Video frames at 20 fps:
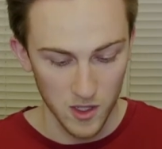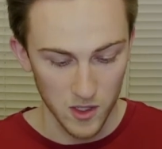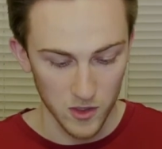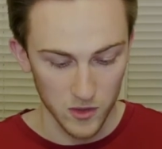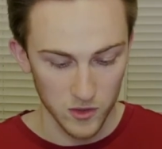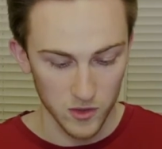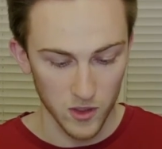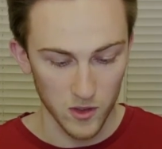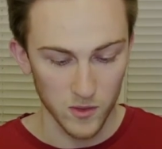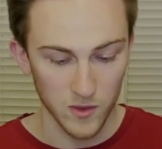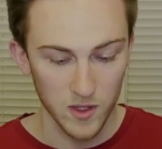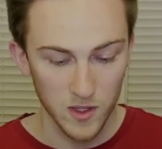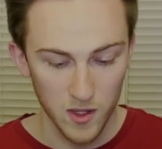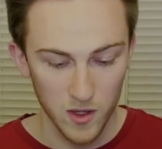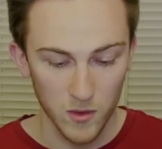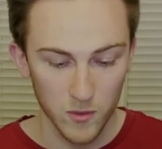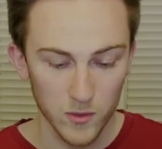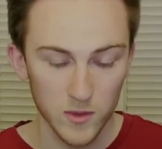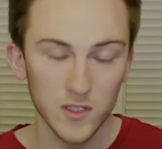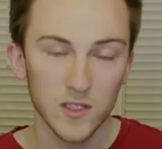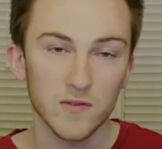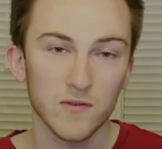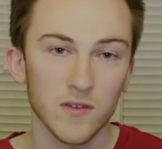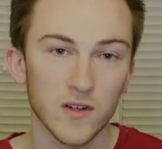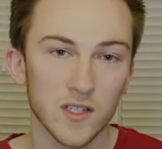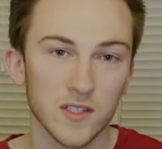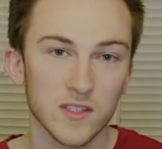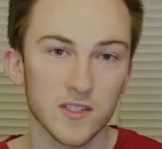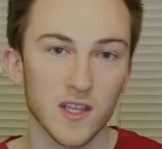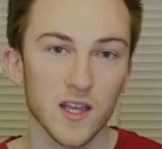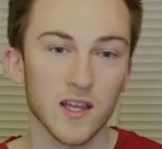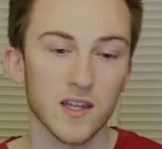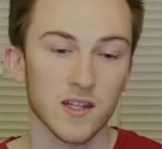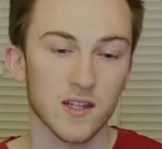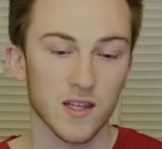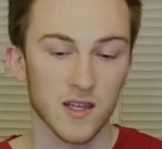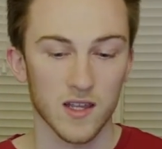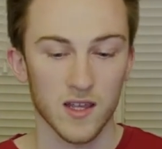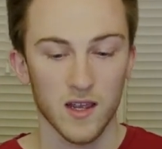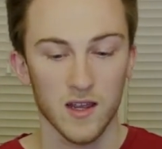So really fun set.
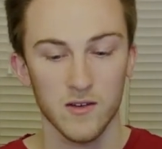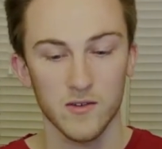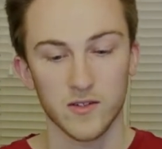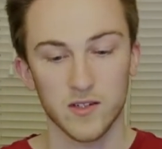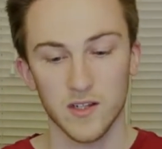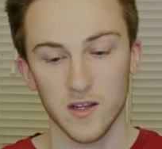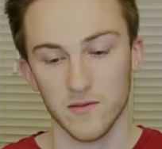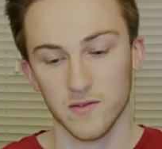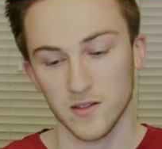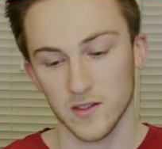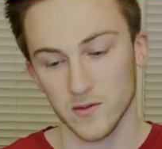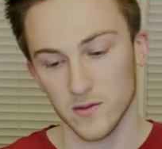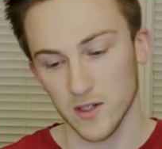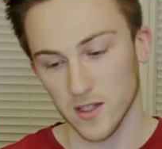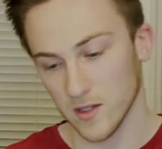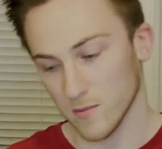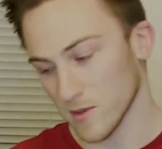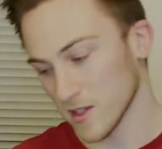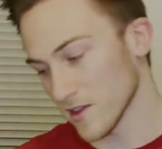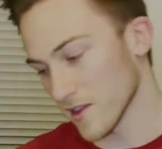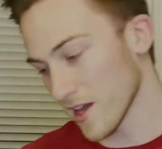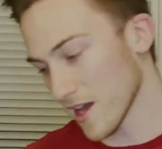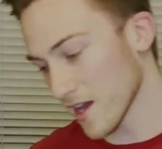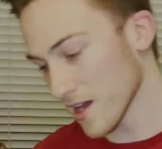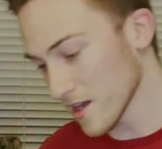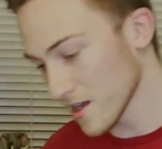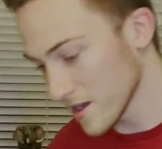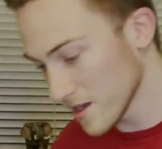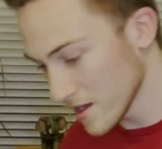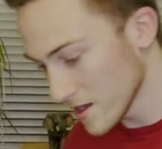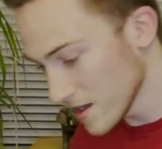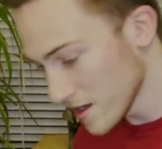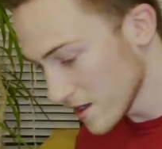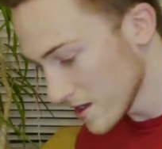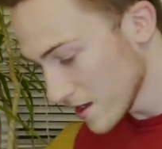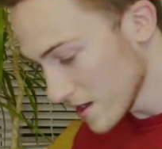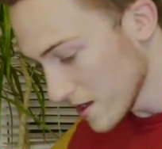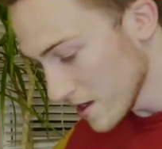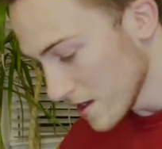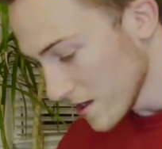I would definitely recommend that.
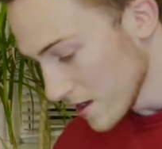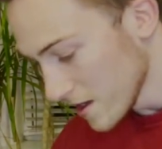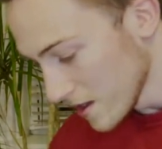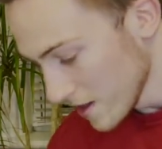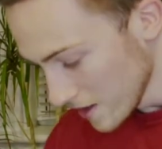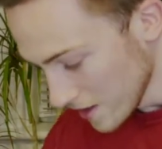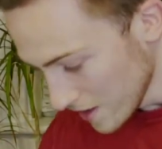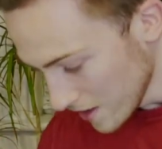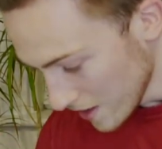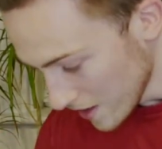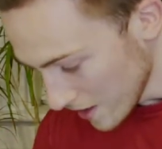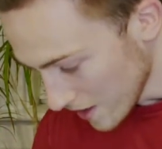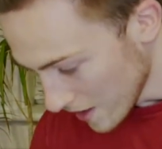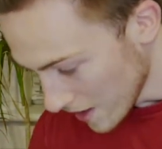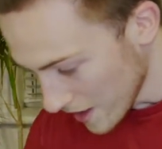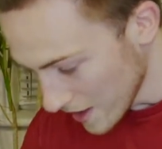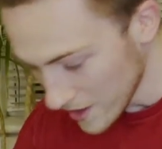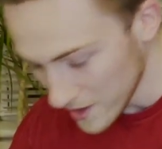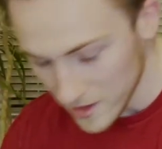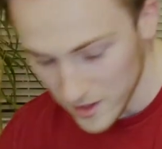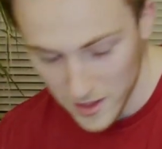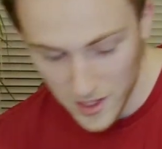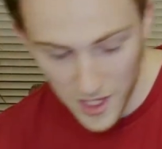And